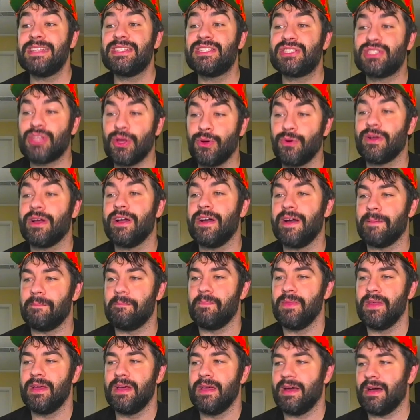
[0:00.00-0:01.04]
so good.
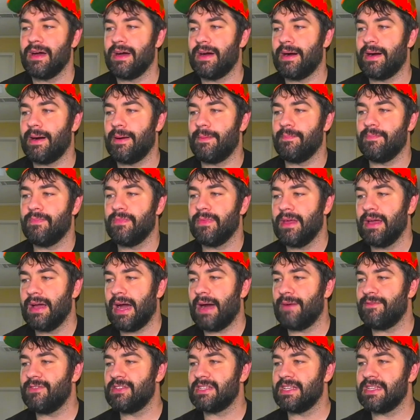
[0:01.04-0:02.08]

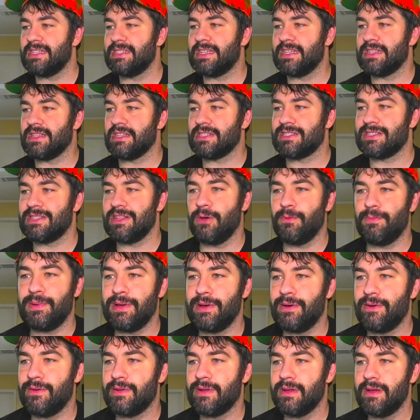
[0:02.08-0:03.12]
Obviously, he's getting the slow
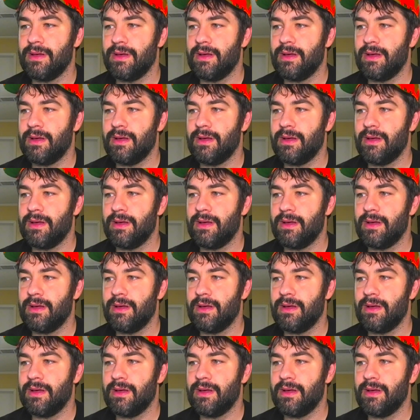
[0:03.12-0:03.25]
build.